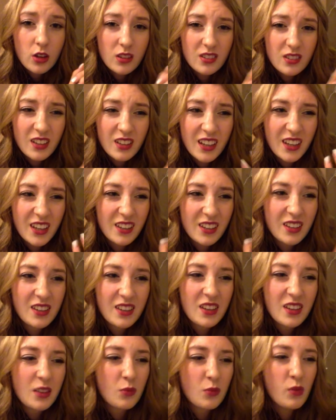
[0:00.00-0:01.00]

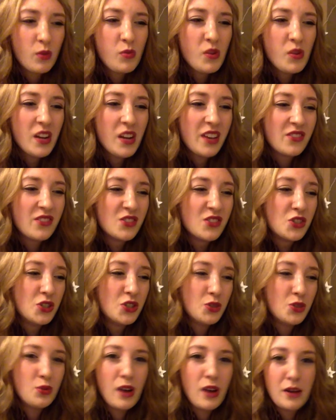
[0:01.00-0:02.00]
what would I even
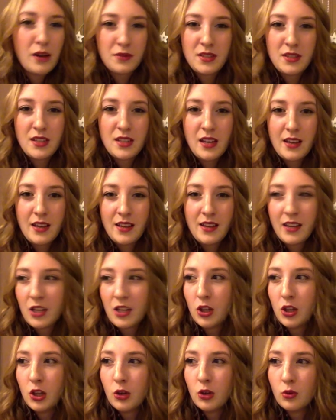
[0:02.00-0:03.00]
do outside,
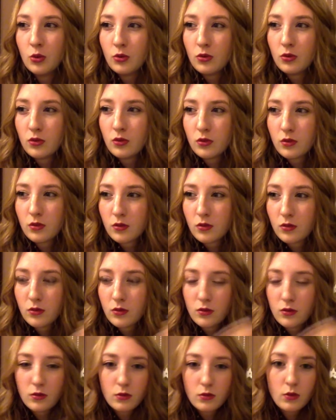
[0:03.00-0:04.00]
alone?
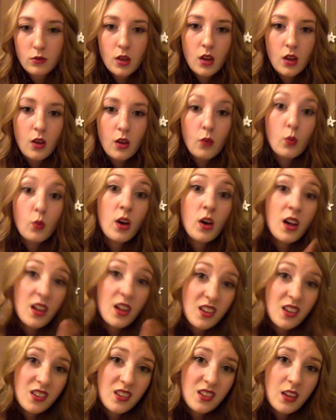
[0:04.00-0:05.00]

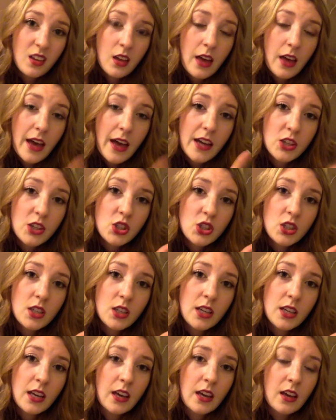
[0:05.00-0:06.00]
Well,
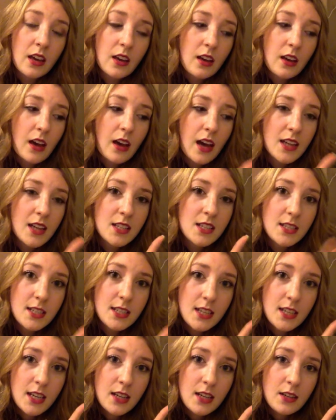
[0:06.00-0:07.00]
actually, I
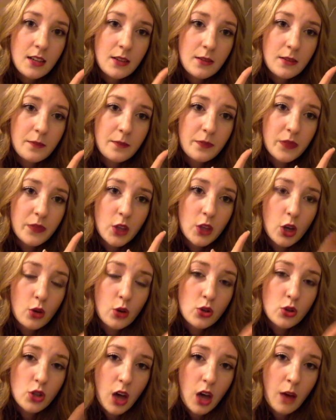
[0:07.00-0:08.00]
did go
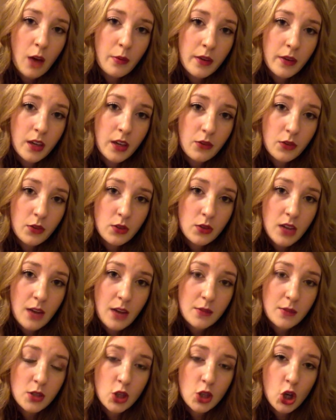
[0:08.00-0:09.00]
shopping a few
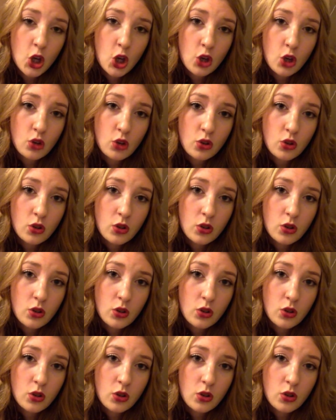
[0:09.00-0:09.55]
times alone,